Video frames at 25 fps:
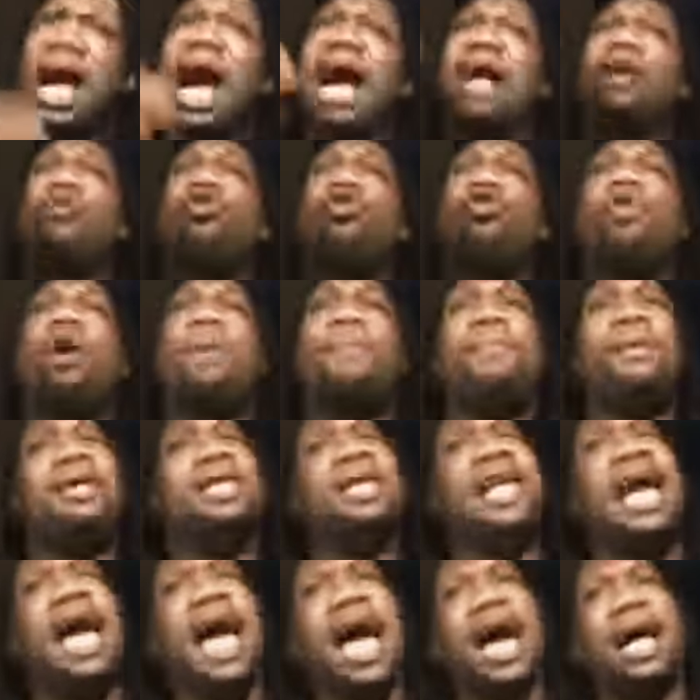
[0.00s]
I grew up
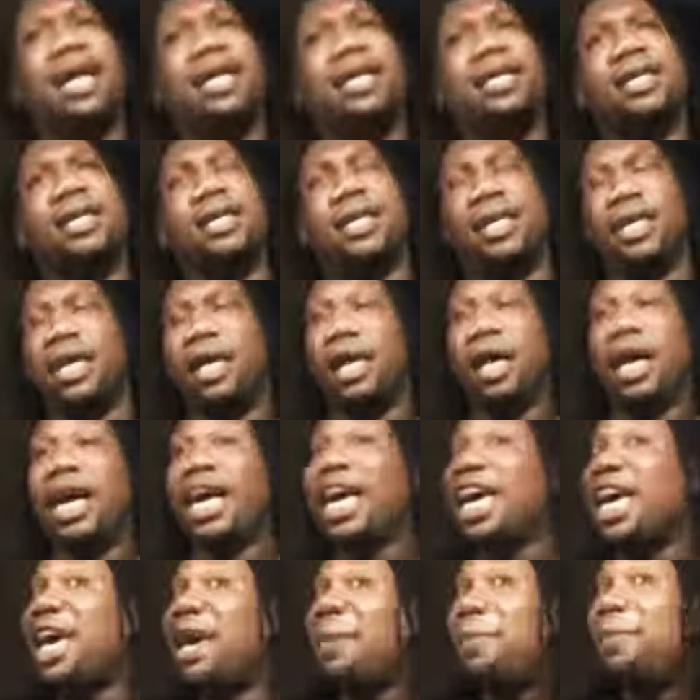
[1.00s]
in that.
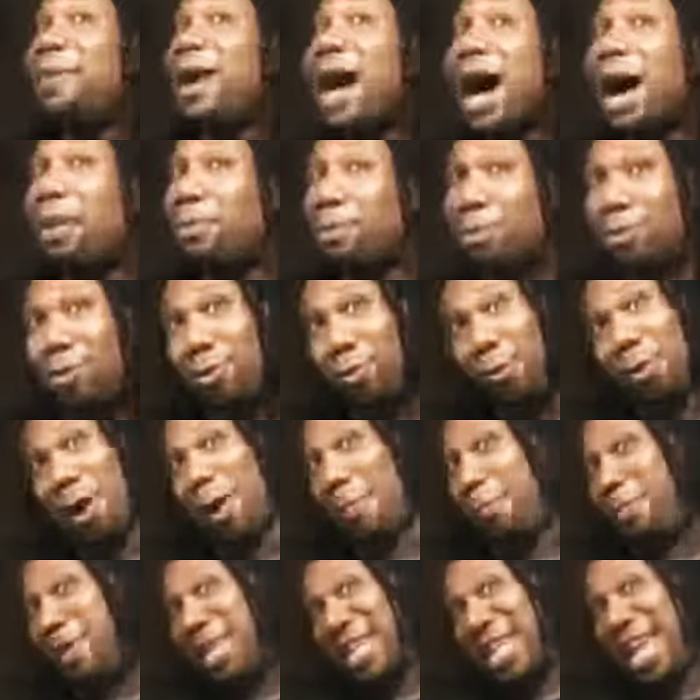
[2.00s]
Hip hop grew
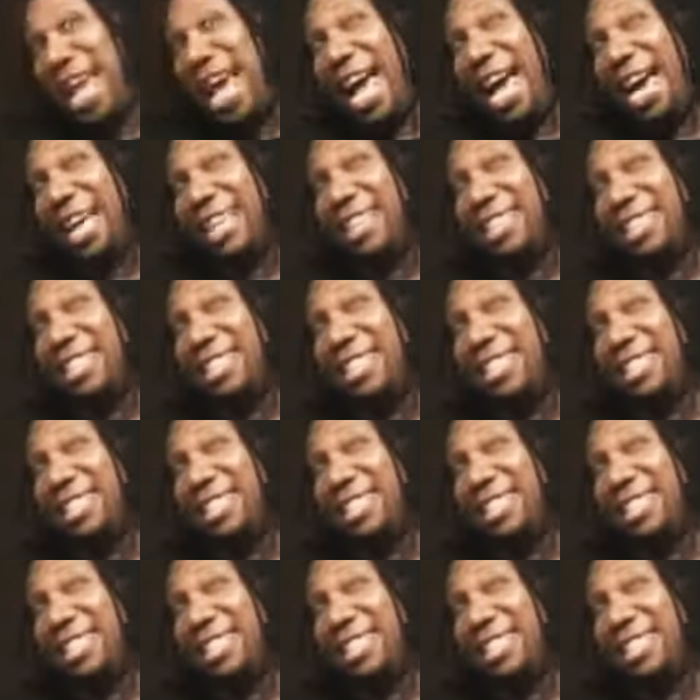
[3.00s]
up in that.